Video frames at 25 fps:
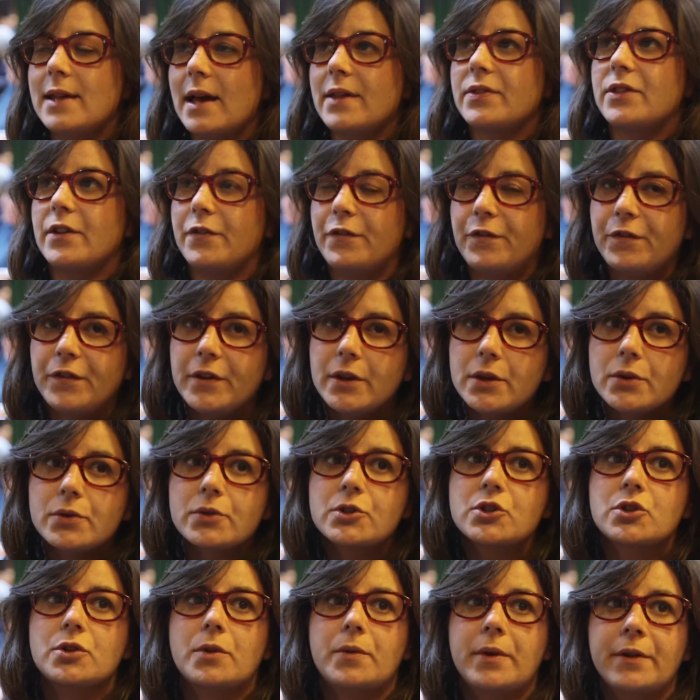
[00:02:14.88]
that the
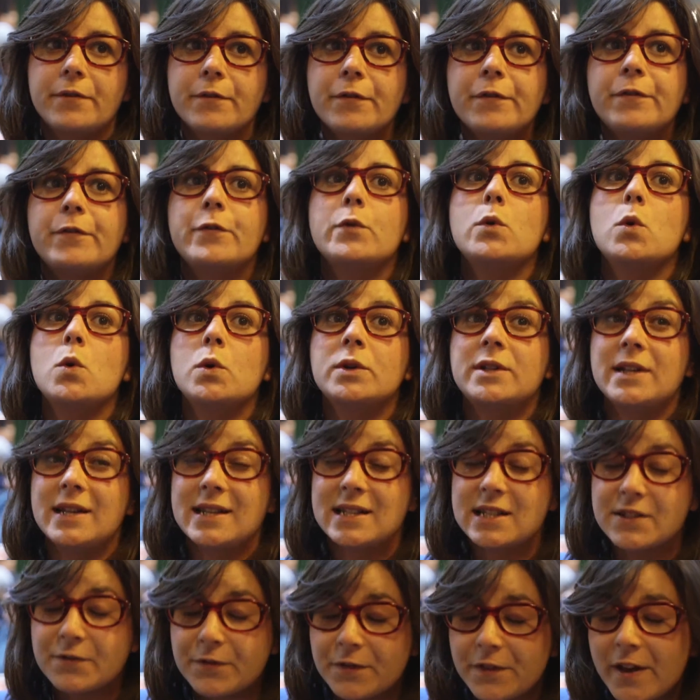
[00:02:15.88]
future in food is
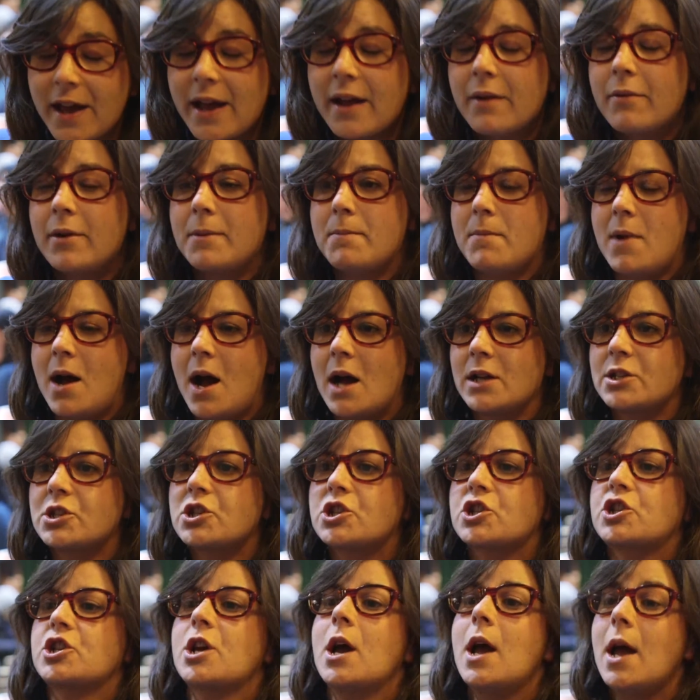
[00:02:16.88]
very
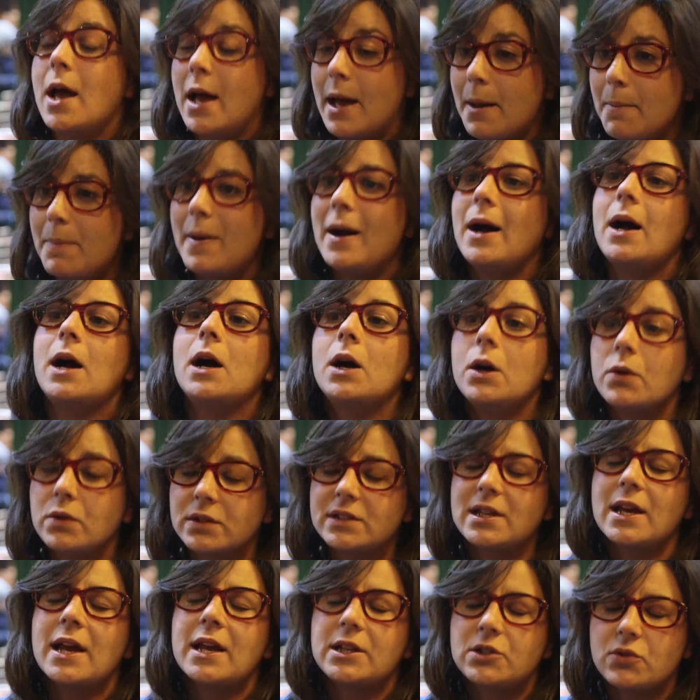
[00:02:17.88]
much about
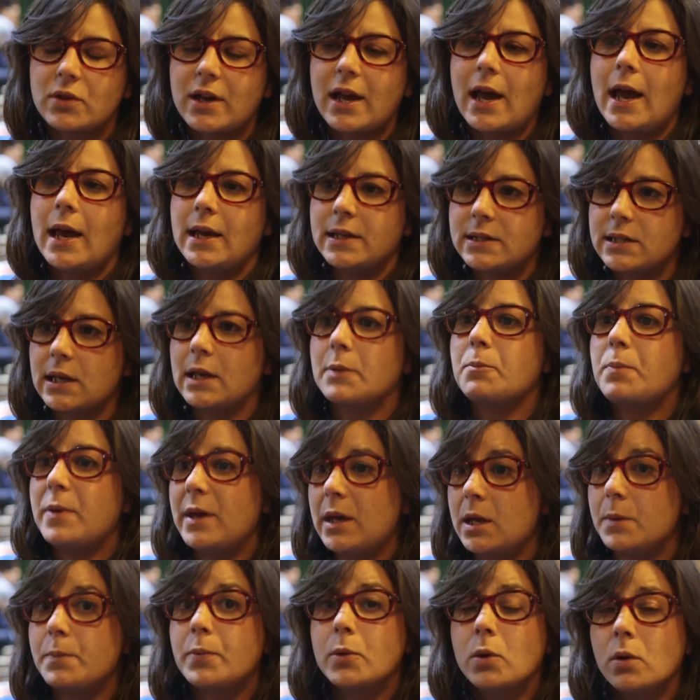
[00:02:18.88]
educating
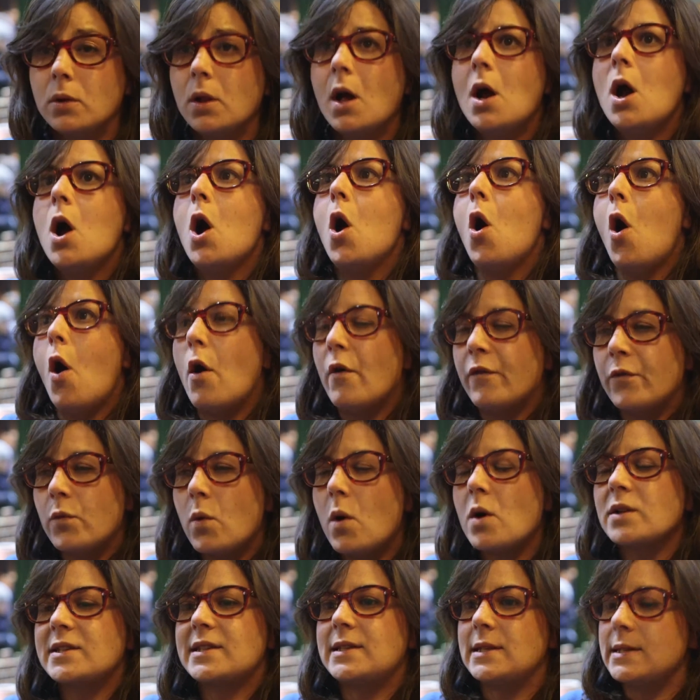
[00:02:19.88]
people of
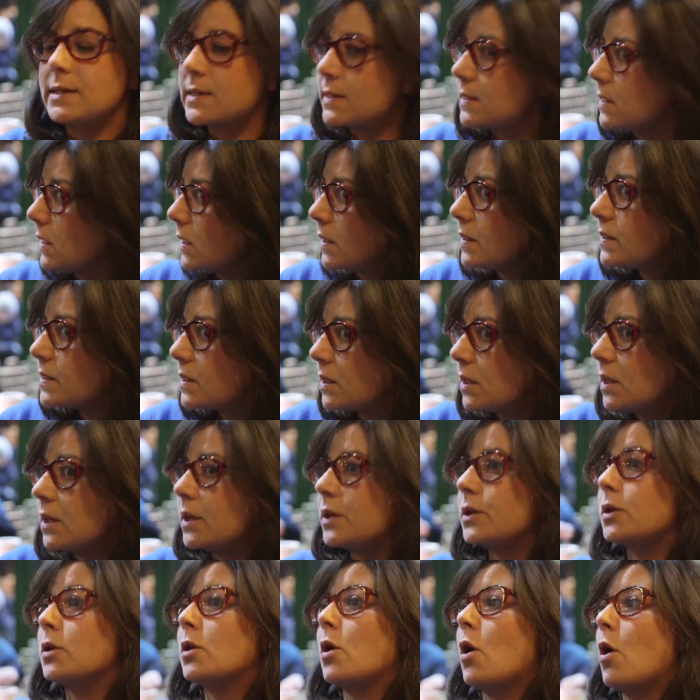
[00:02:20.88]
what's in
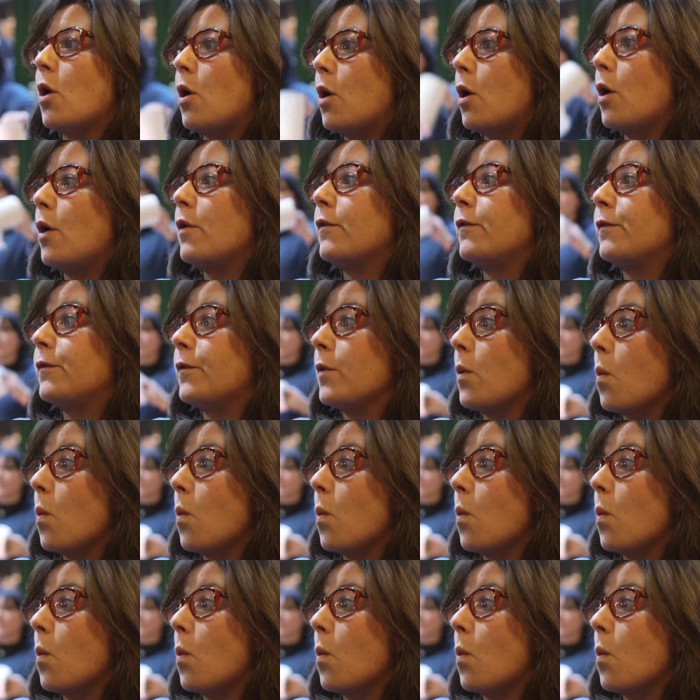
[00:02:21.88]
season, of